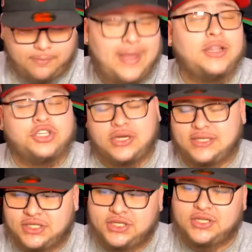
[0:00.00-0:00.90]
make the
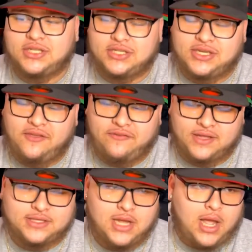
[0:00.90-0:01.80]
transition into this
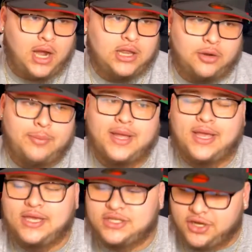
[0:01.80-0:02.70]
defense a little bit
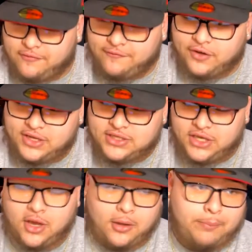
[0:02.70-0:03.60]
easier for these
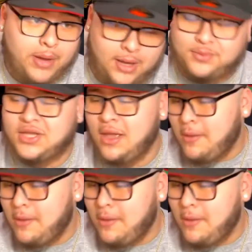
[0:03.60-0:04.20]
young pups.